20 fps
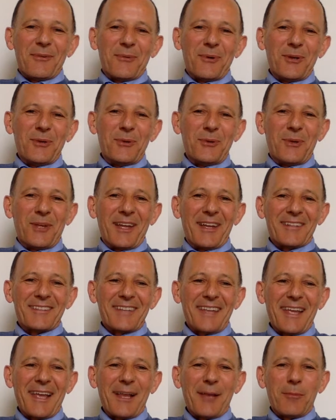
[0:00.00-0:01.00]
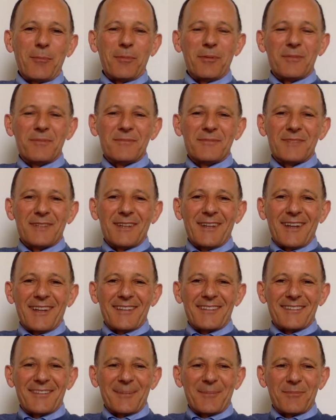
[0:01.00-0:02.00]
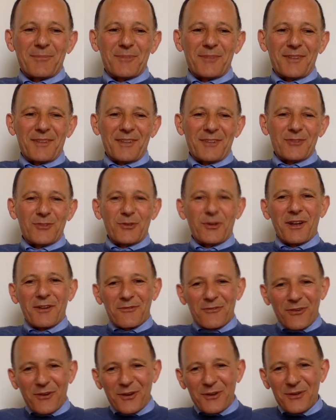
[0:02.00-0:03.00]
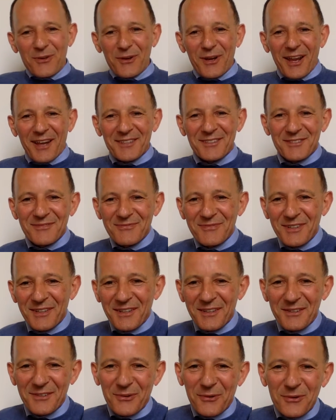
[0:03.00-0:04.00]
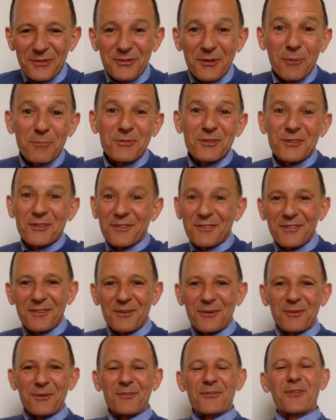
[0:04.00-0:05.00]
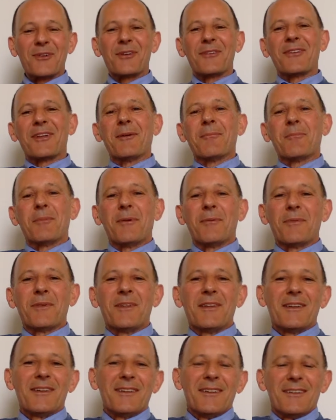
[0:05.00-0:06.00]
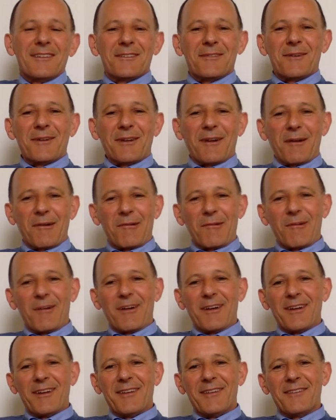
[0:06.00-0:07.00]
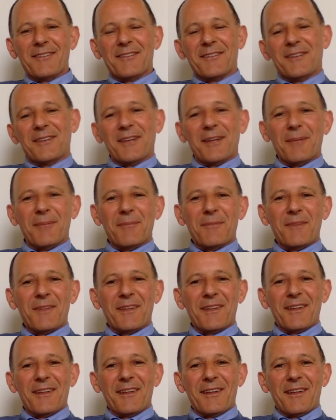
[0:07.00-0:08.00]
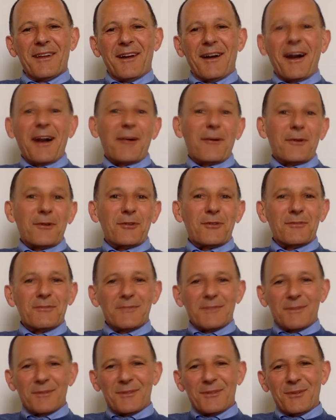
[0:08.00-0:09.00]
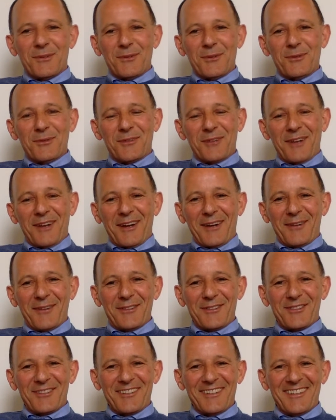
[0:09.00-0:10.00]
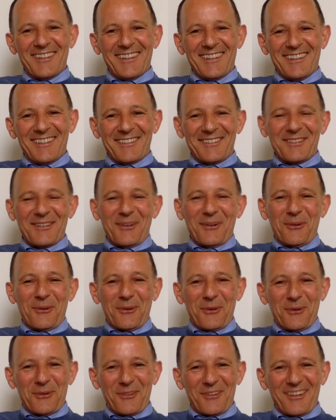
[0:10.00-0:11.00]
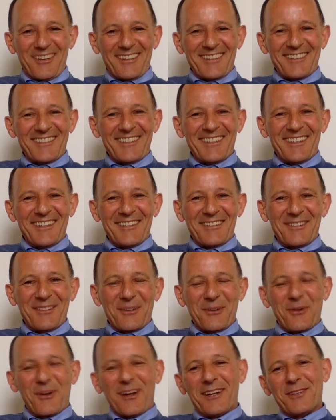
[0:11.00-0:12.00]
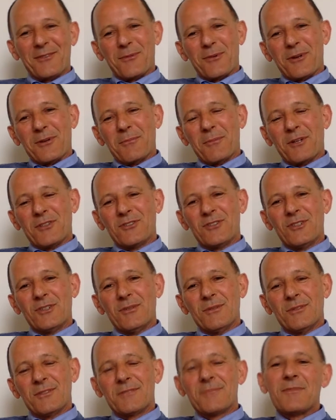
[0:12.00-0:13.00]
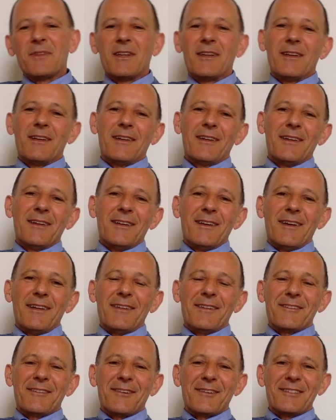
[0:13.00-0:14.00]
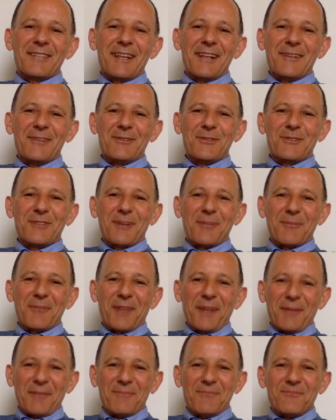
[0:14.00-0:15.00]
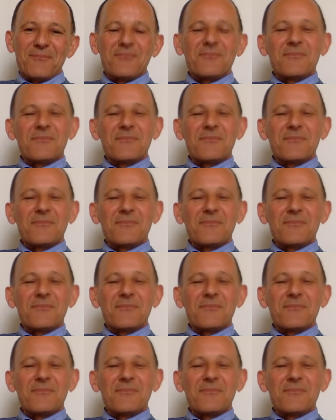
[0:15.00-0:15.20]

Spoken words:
when you get help at something that you're not very good at. So a subject in school, for example. So I got grinds in Irish. I was no use at Irish. Still no use at it. So the grinds weren't much use. And that sort of tells you something.